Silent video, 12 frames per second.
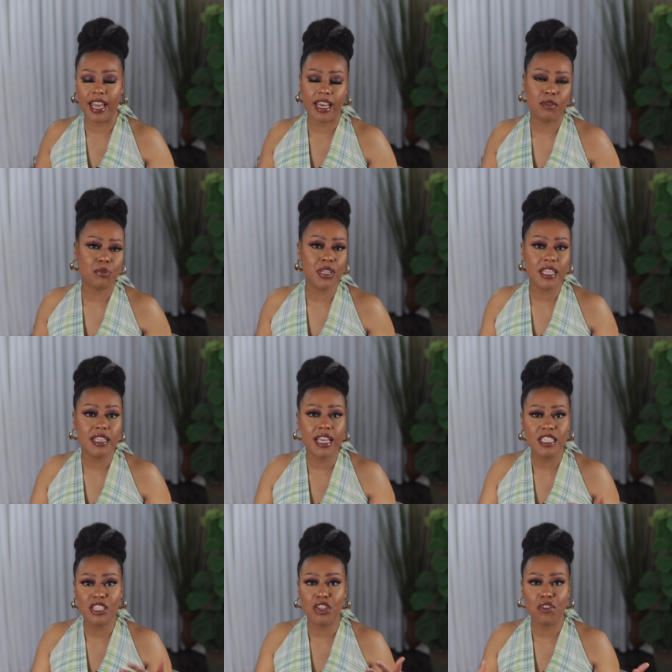And really,
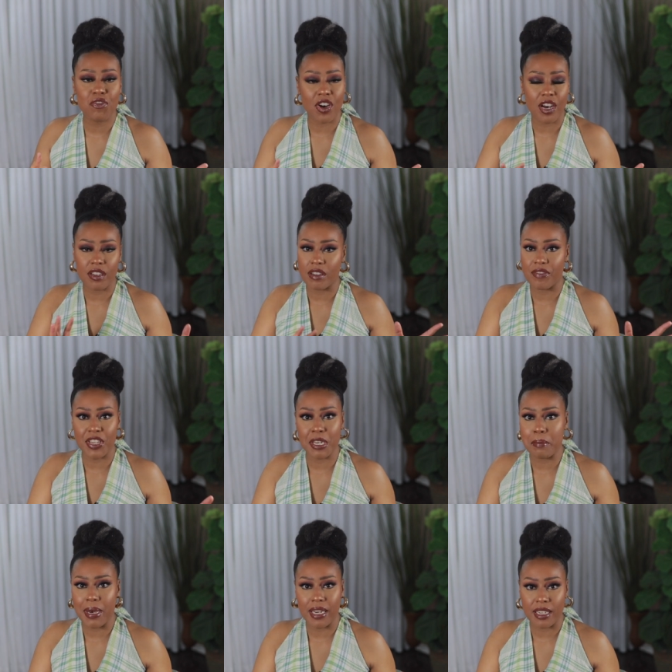that's no fault of
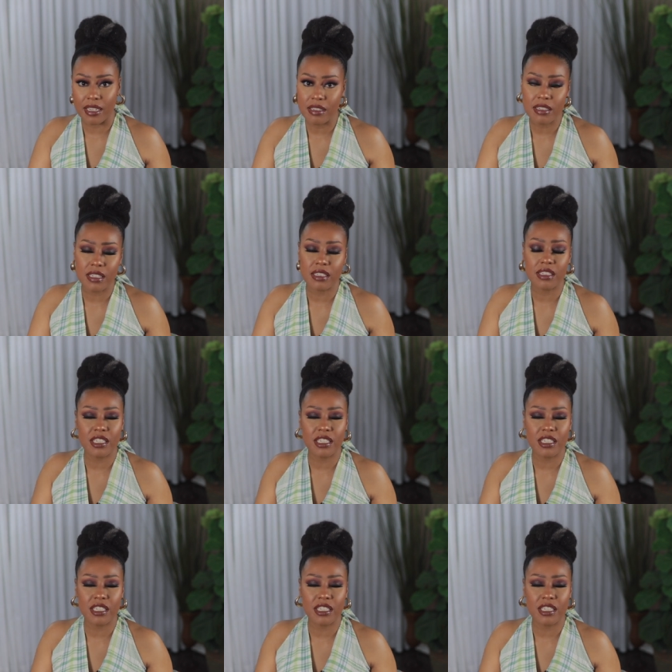anybody else's.